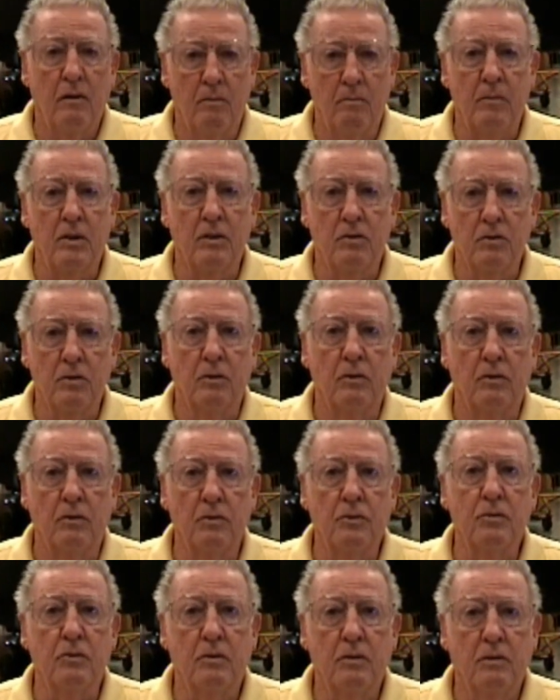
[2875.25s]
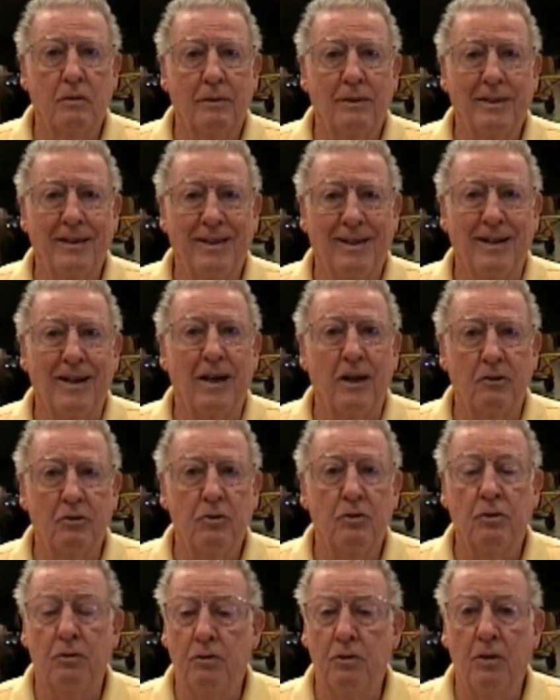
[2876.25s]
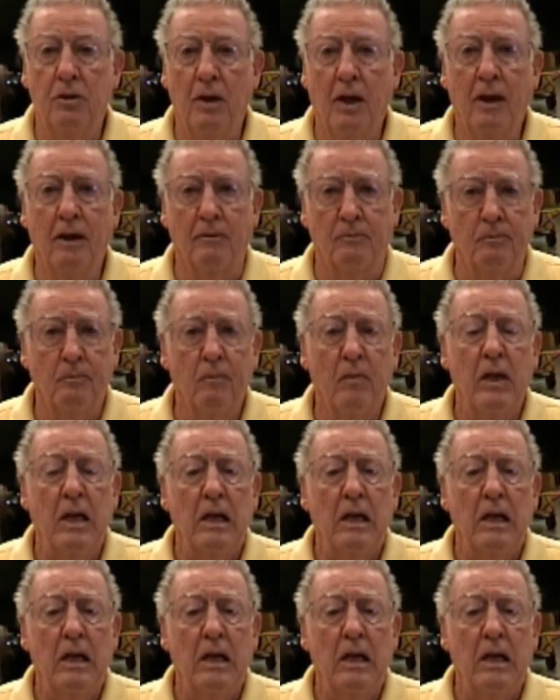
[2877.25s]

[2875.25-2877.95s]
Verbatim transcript: the missiles, Cannot shoot you down.